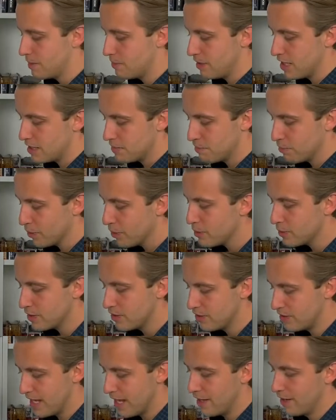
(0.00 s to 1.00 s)
but it's broken
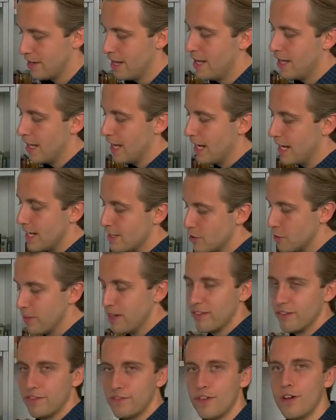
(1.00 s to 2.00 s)
down a little
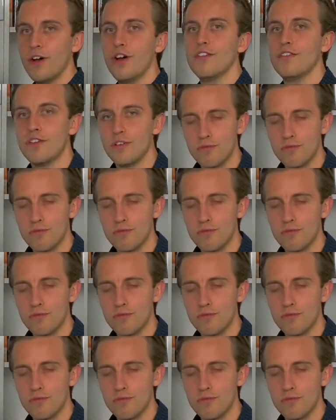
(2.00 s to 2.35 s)
bit further